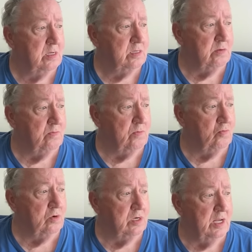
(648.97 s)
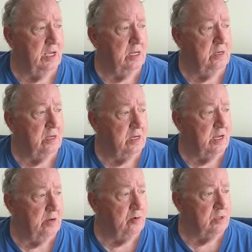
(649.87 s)
a
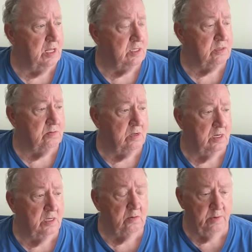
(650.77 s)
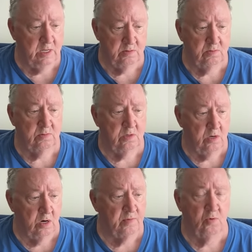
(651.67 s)
neighbor that's a little bit
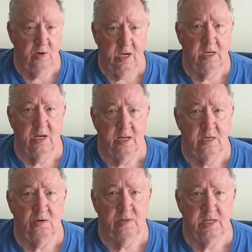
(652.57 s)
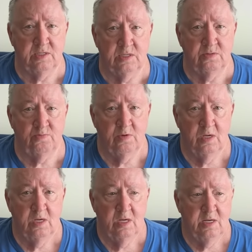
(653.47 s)
overweight, and I know that this is
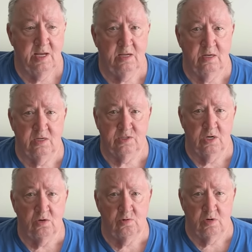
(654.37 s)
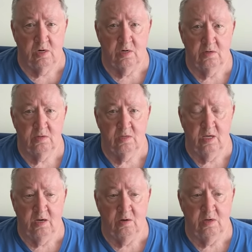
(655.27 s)
taking its toll on her, you
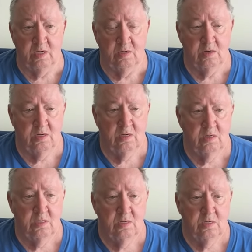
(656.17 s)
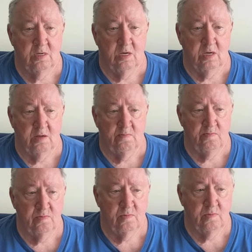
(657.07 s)
know, and
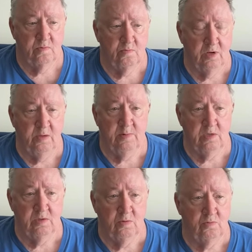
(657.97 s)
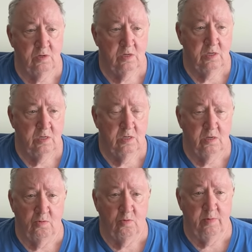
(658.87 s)
believe me,
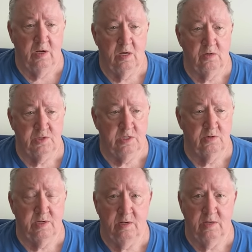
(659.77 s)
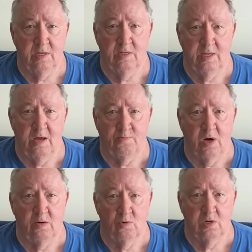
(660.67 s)
it won't be long. That
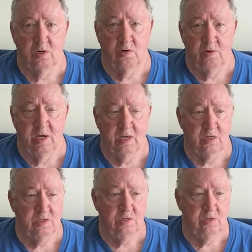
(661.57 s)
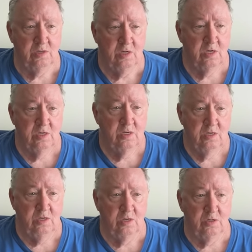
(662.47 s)
problem will go away because
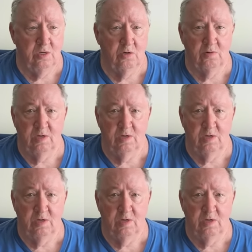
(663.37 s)
you don't